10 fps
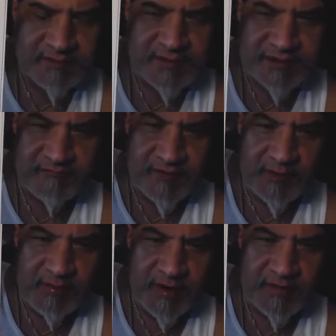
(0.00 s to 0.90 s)
which I'm
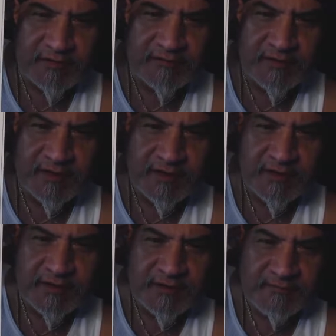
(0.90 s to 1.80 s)
very proud of,
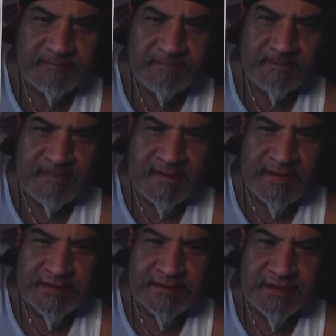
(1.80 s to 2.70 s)

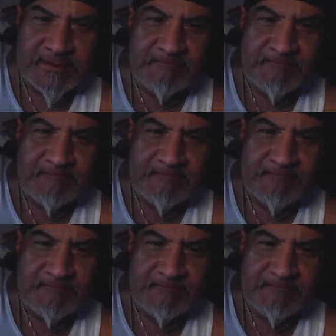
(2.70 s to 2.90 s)
and